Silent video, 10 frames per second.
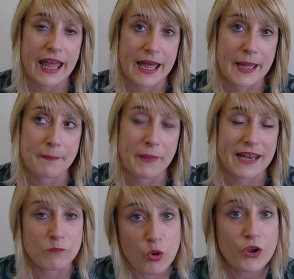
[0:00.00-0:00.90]

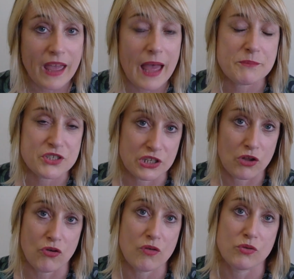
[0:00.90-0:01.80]
and work up to
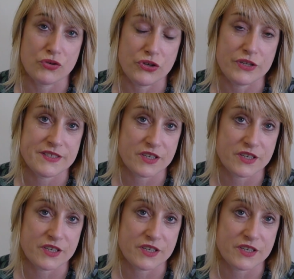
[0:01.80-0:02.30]
longer words.